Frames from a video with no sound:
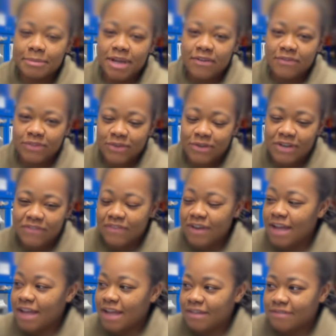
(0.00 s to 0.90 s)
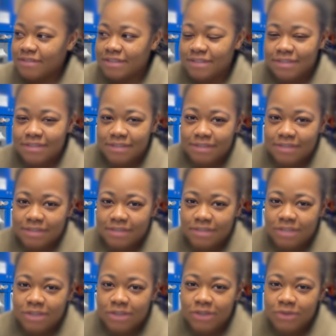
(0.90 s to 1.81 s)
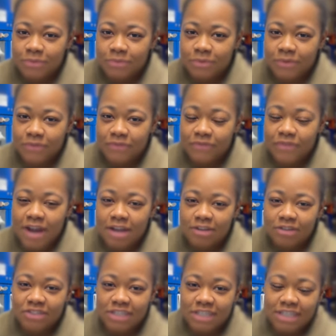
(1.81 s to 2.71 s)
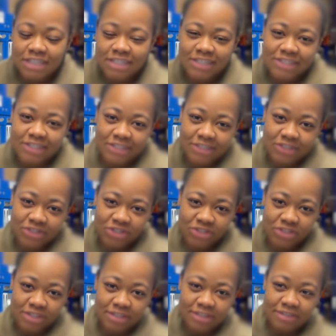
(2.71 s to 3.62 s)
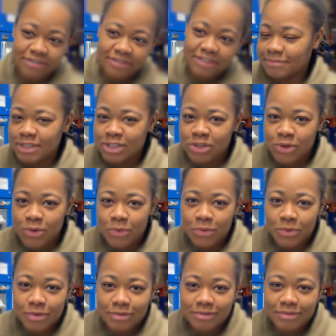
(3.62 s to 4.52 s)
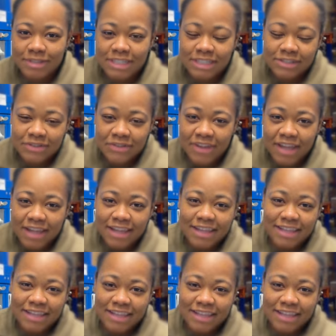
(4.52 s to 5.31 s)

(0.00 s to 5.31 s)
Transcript: F-35s, the newer fighter jets and shit. It's cool. It's okay.